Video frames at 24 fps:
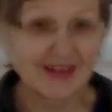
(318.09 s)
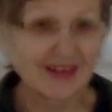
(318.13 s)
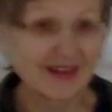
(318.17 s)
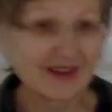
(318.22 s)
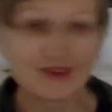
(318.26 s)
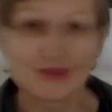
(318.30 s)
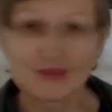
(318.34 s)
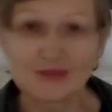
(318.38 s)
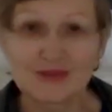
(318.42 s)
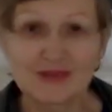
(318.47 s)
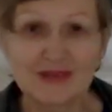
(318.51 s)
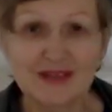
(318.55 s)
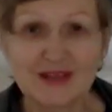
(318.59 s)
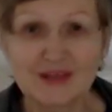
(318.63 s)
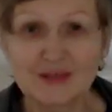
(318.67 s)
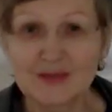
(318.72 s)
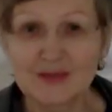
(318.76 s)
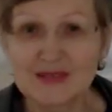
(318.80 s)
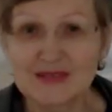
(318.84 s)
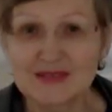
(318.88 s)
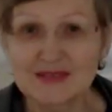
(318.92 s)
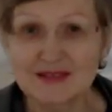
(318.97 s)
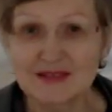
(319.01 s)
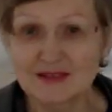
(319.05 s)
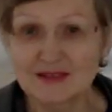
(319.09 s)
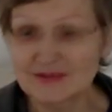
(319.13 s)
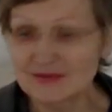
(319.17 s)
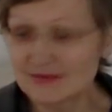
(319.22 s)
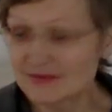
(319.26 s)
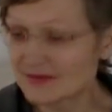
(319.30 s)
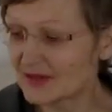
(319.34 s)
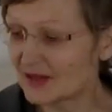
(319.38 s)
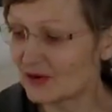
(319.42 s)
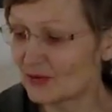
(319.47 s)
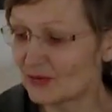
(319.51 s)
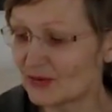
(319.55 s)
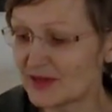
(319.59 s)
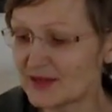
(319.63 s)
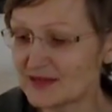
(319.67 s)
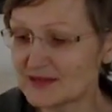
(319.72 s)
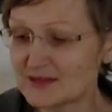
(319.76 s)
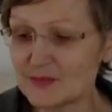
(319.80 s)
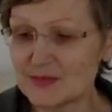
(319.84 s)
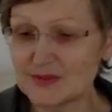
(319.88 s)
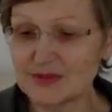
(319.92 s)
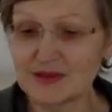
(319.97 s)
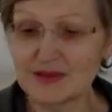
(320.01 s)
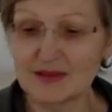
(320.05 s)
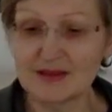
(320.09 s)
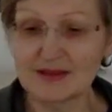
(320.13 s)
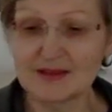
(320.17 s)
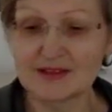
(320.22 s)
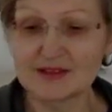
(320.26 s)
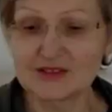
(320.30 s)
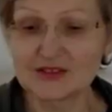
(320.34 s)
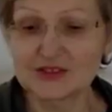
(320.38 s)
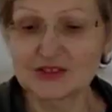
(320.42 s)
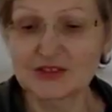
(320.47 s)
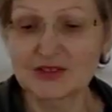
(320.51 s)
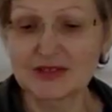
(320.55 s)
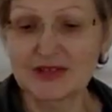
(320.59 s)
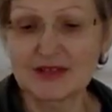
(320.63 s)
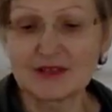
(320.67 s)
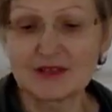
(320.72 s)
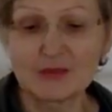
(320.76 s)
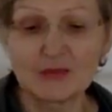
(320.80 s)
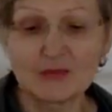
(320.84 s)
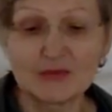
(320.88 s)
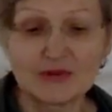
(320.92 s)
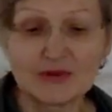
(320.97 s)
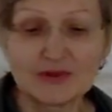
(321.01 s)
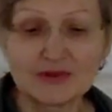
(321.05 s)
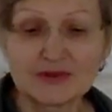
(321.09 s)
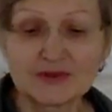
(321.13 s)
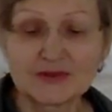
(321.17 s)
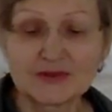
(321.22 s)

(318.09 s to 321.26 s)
I don't like myself how I speak English anymore,